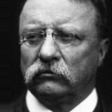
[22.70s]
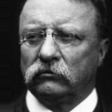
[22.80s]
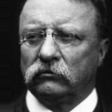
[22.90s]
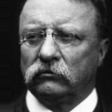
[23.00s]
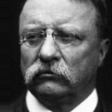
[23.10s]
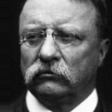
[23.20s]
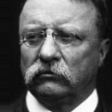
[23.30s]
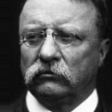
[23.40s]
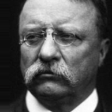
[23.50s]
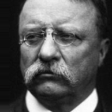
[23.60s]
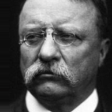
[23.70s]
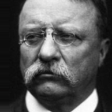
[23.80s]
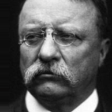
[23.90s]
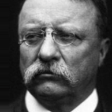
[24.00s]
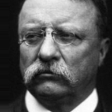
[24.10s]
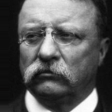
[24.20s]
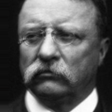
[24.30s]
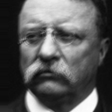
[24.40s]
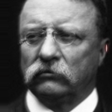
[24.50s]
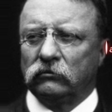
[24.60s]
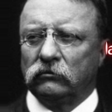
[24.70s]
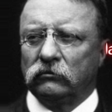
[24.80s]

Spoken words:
(silence)